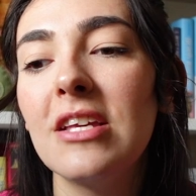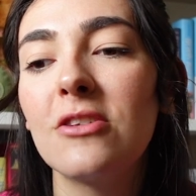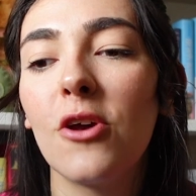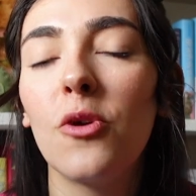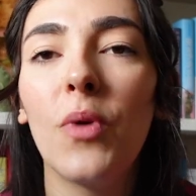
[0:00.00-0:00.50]

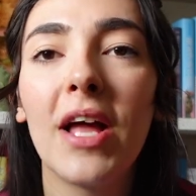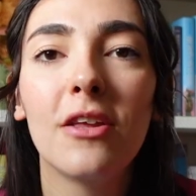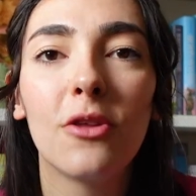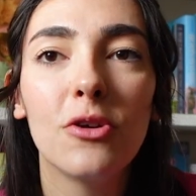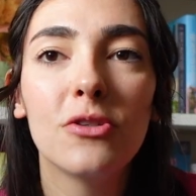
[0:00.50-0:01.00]
So when
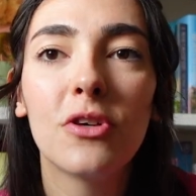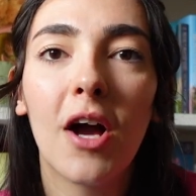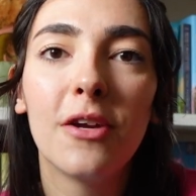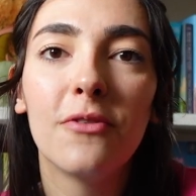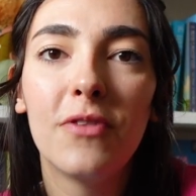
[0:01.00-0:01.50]
those two
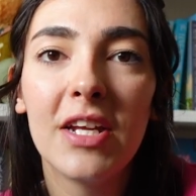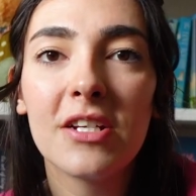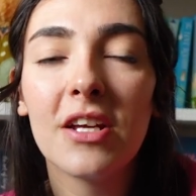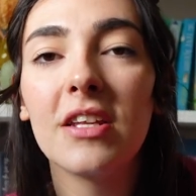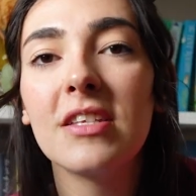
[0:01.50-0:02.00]
kind of
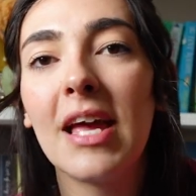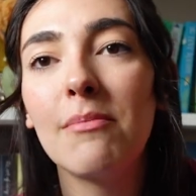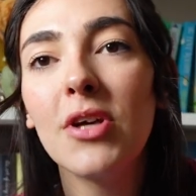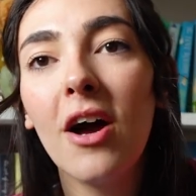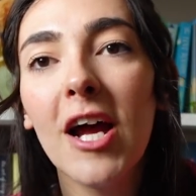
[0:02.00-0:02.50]
finish at the
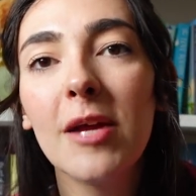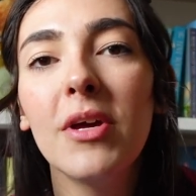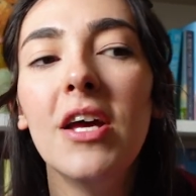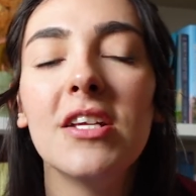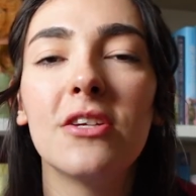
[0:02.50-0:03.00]
same time,
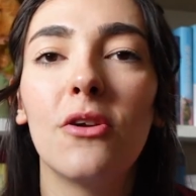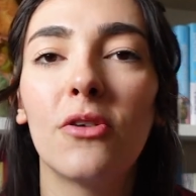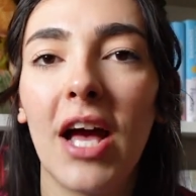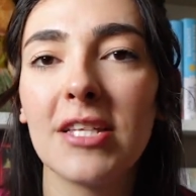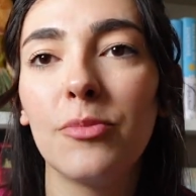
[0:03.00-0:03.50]
she no
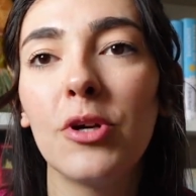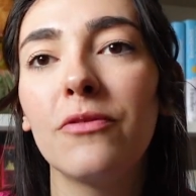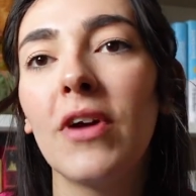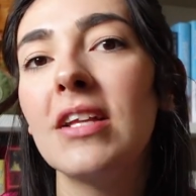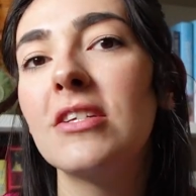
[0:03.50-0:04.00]
longer has a
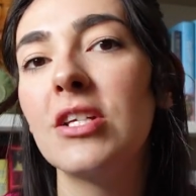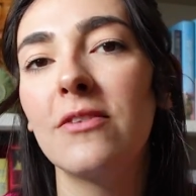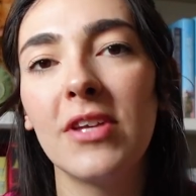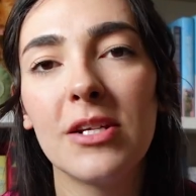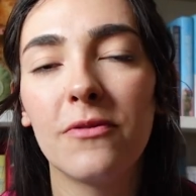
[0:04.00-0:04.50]
boyfriend, she's
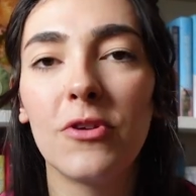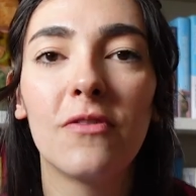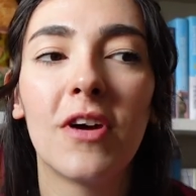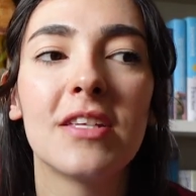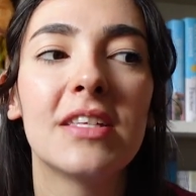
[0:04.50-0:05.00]
finished with
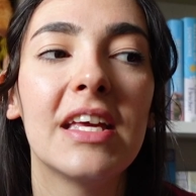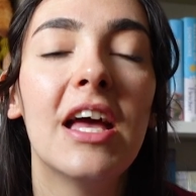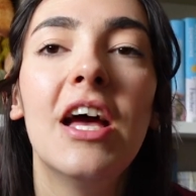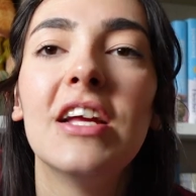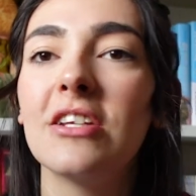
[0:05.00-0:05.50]
university,
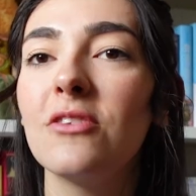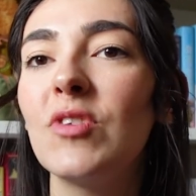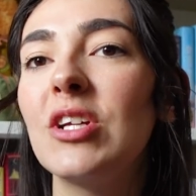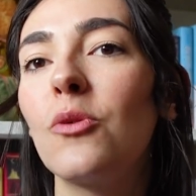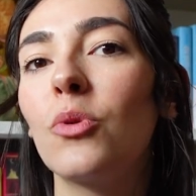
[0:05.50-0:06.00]
she doesn't
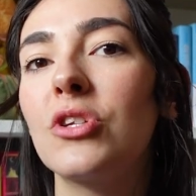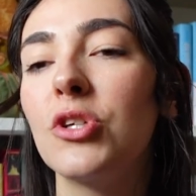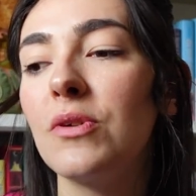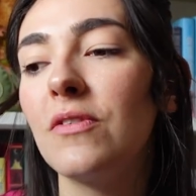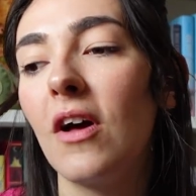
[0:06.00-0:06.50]
really know what to
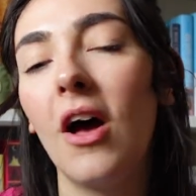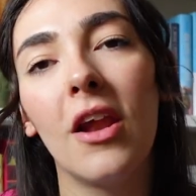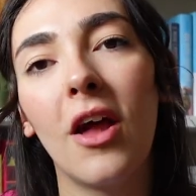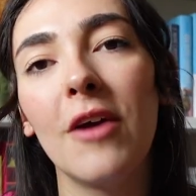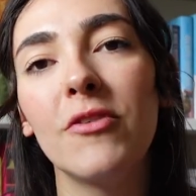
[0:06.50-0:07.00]
do with her life.